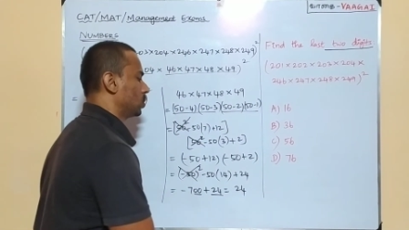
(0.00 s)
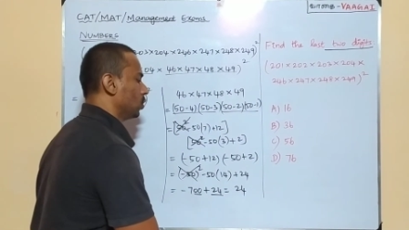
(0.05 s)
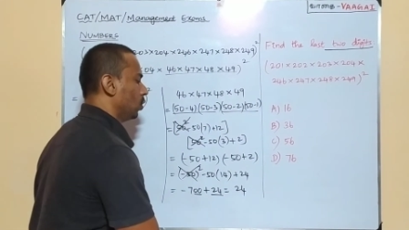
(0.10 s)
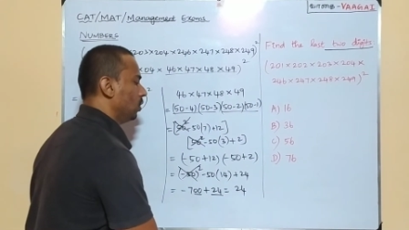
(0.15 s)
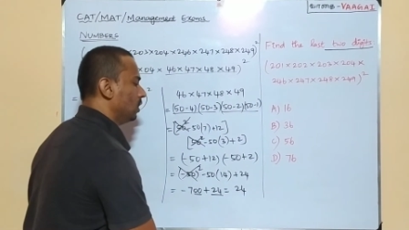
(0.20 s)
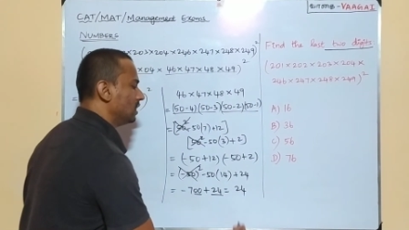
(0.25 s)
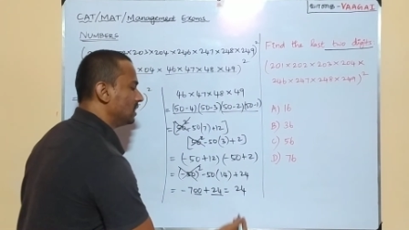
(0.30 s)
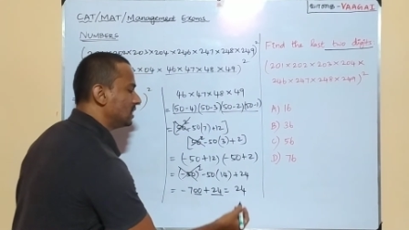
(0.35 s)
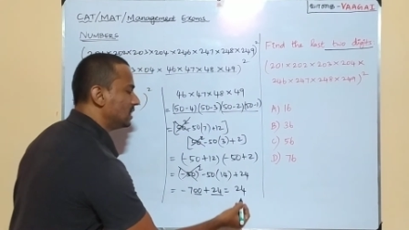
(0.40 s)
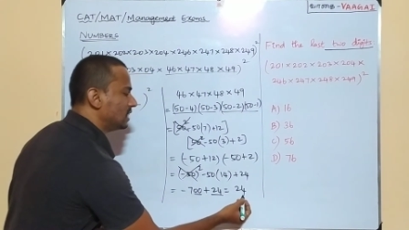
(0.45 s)

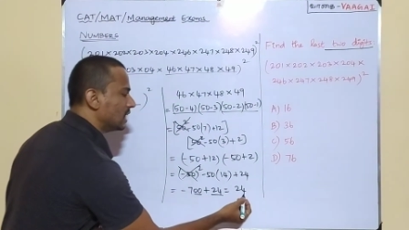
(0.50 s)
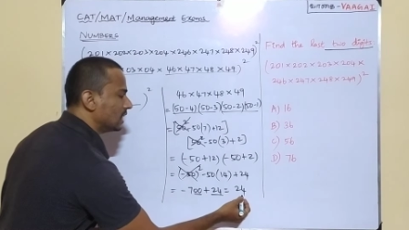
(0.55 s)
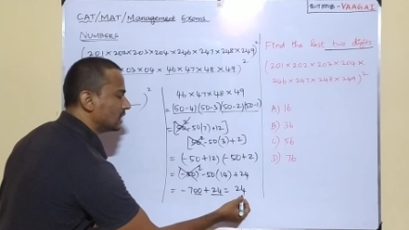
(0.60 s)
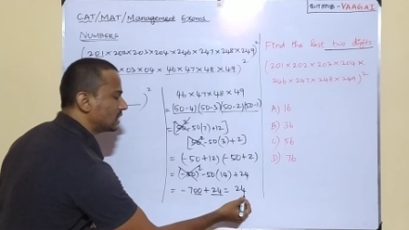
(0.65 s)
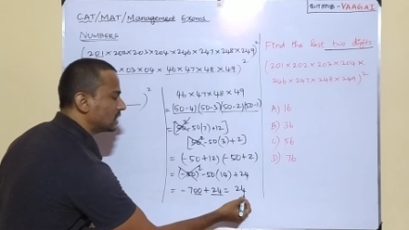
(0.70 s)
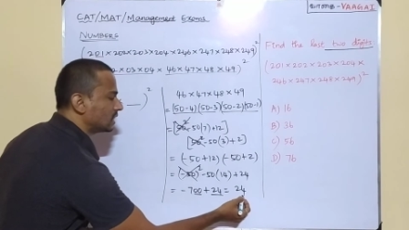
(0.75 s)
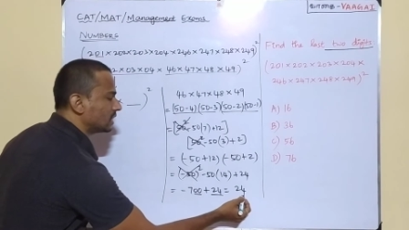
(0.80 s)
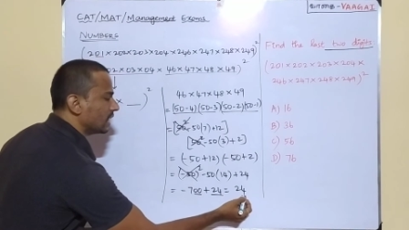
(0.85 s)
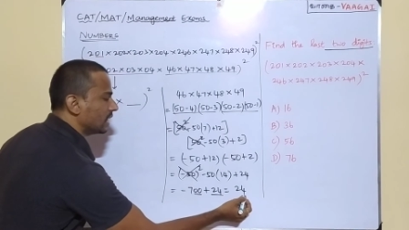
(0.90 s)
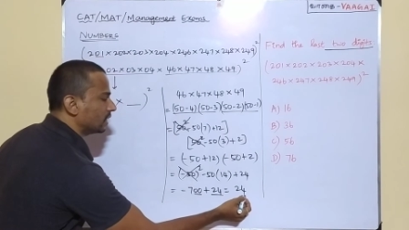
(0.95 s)
So
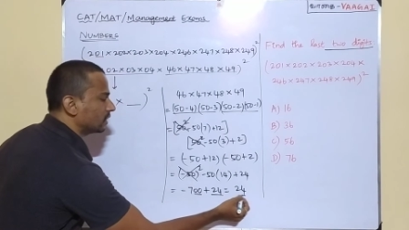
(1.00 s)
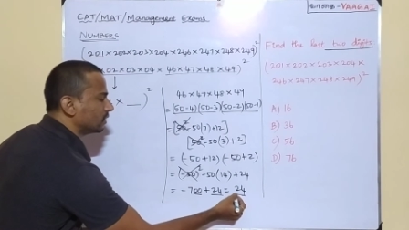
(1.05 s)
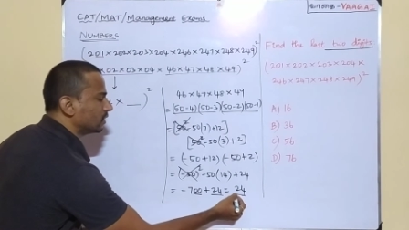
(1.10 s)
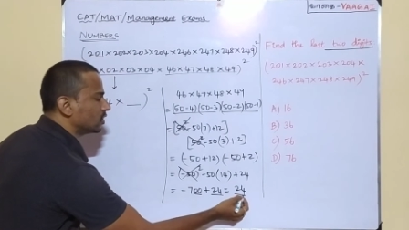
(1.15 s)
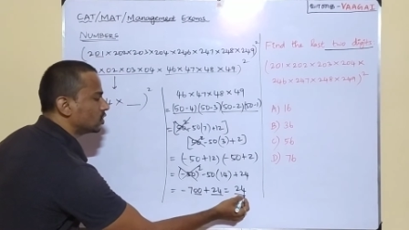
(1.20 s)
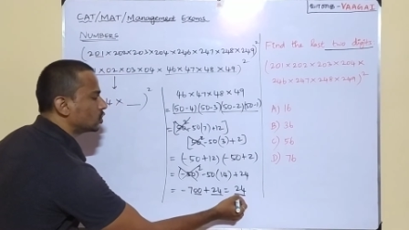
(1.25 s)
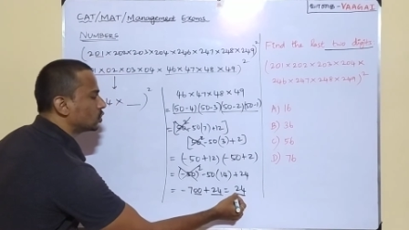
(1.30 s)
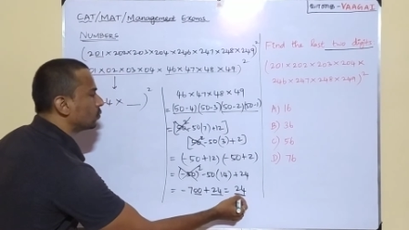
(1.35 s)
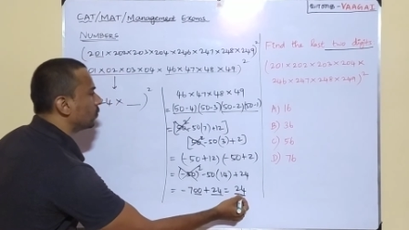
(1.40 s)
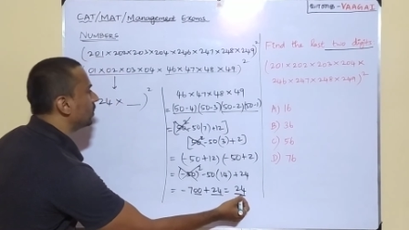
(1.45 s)
just take
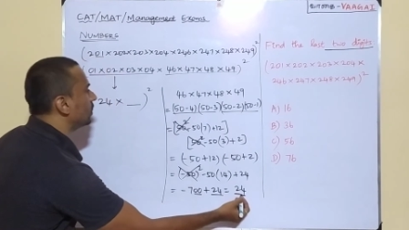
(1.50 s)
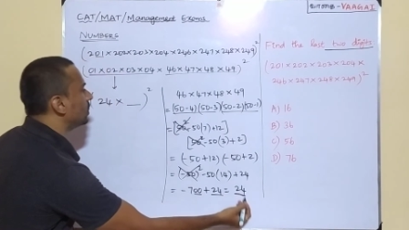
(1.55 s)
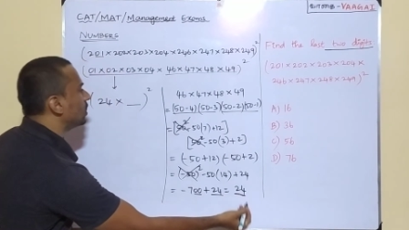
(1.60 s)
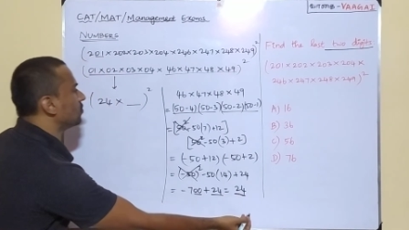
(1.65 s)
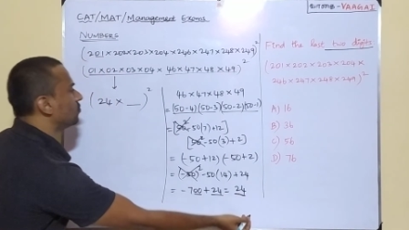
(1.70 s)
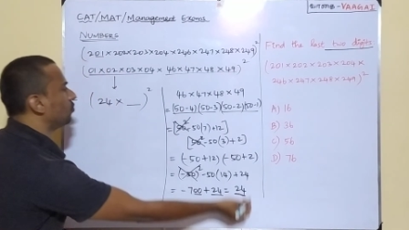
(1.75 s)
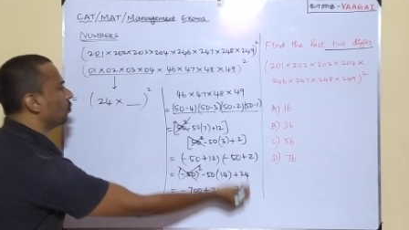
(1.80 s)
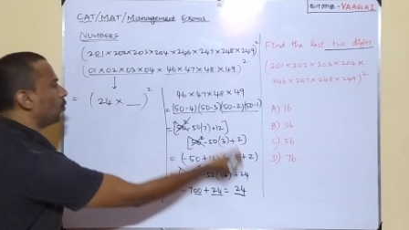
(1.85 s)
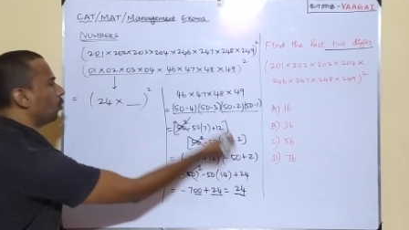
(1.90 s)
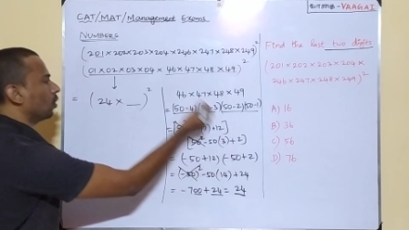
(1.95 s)
this
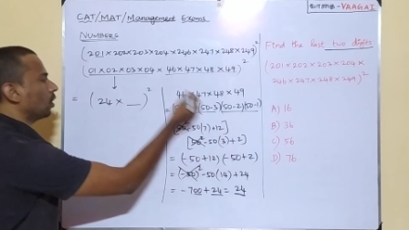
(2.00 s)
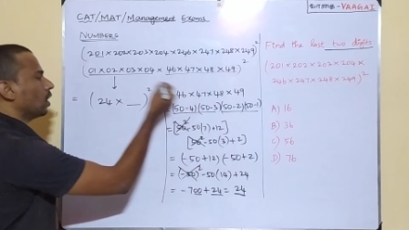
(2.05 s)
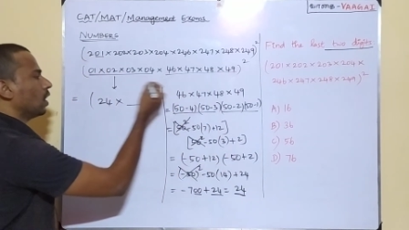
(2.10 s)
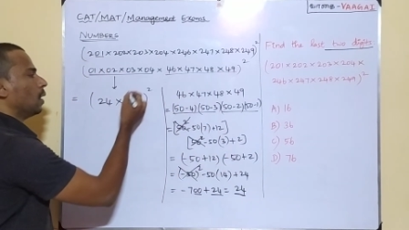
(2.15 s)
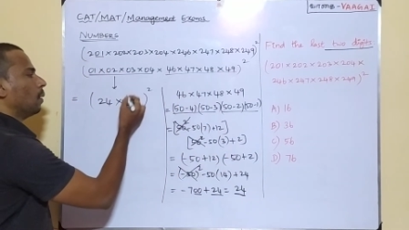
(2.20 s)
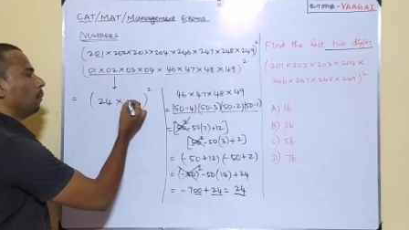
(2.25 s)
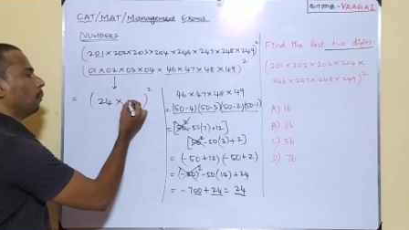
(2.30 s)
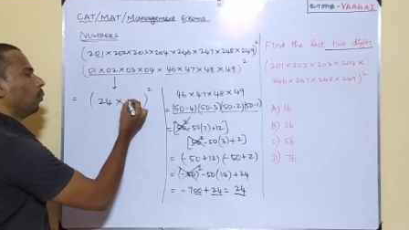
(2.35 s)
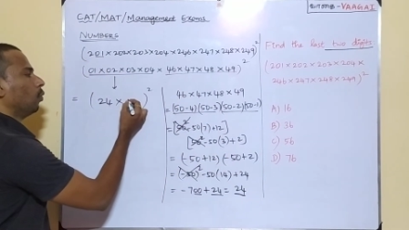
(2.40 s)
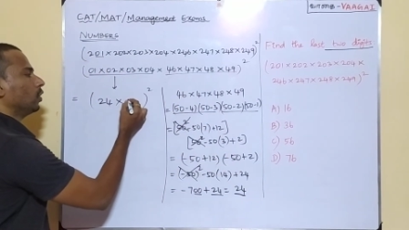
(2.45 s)
24
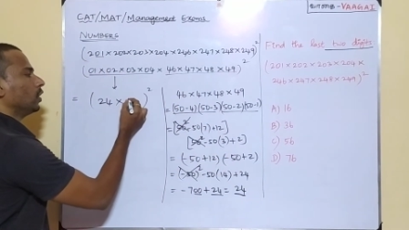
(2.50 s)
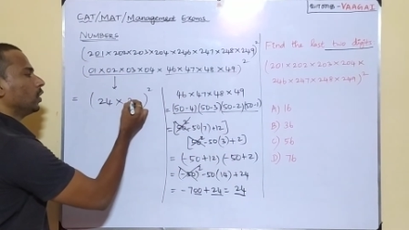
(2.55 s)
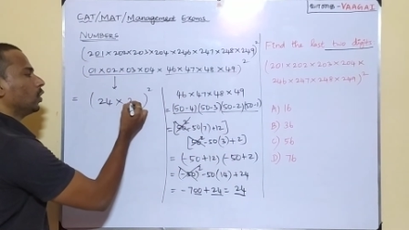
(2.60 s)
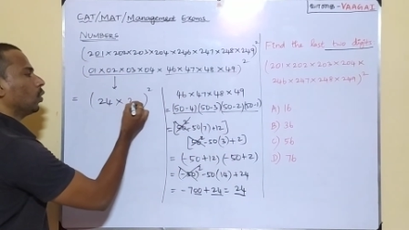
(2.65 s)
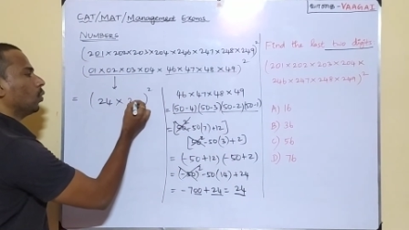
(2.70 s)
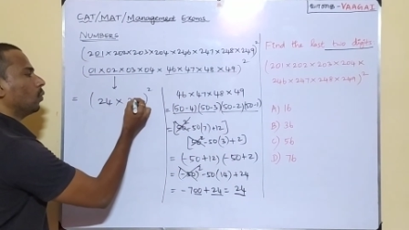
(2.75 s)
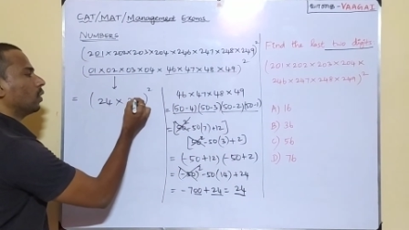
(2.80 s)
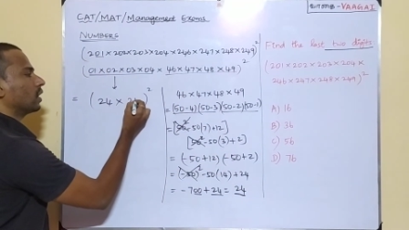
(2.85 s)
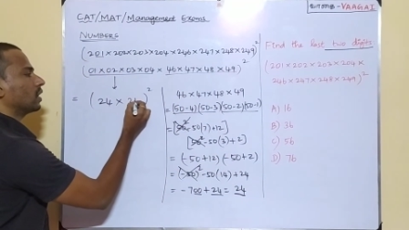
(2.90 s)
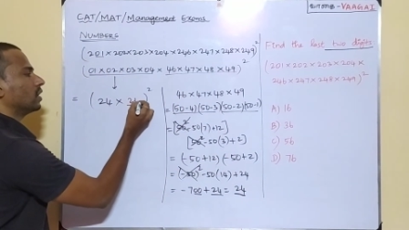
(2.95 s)
put
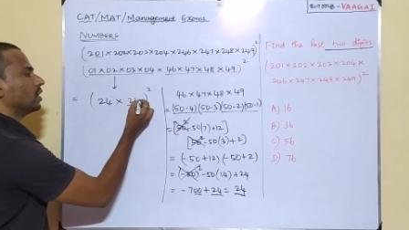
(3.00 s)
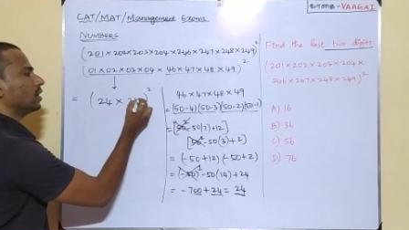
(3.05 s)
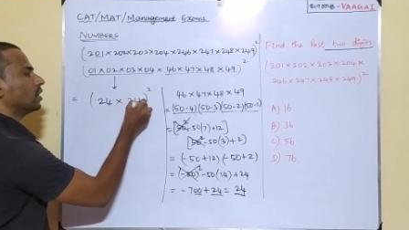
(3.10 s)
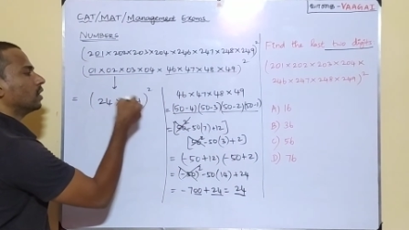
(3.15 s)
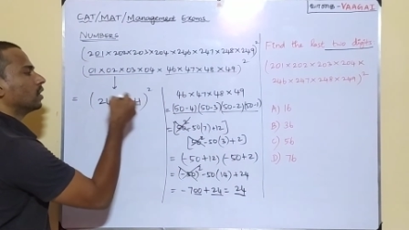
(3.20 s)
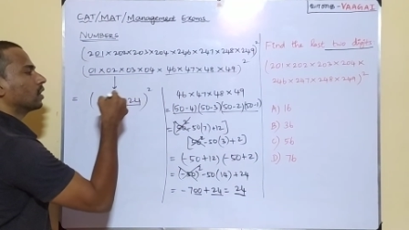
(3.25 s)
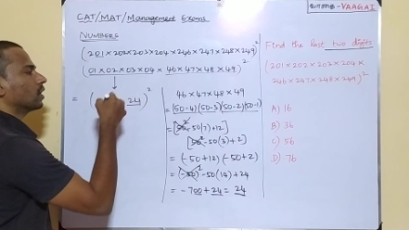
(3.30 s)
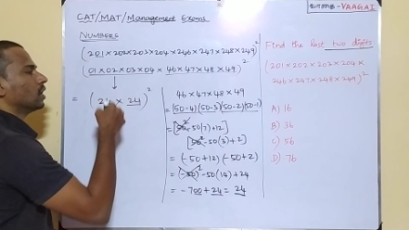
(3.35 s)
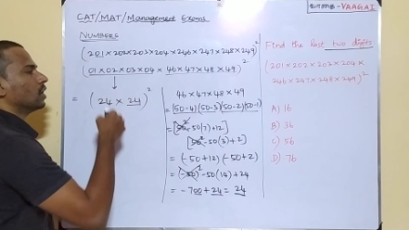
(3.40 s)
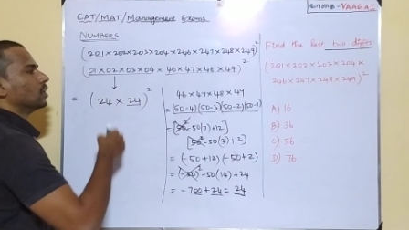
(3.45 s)
it over
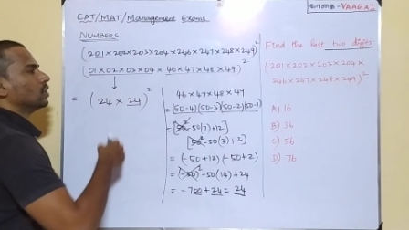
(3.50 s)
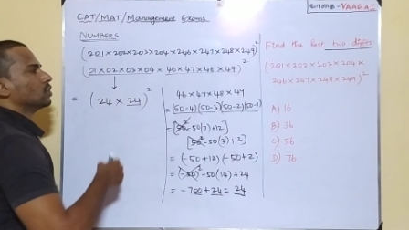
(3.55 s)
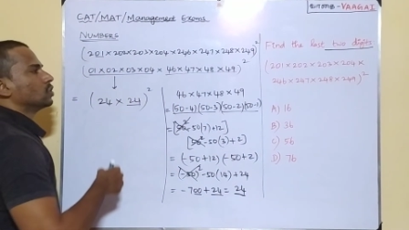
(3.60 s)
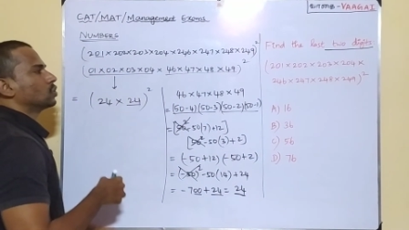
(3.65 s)
here.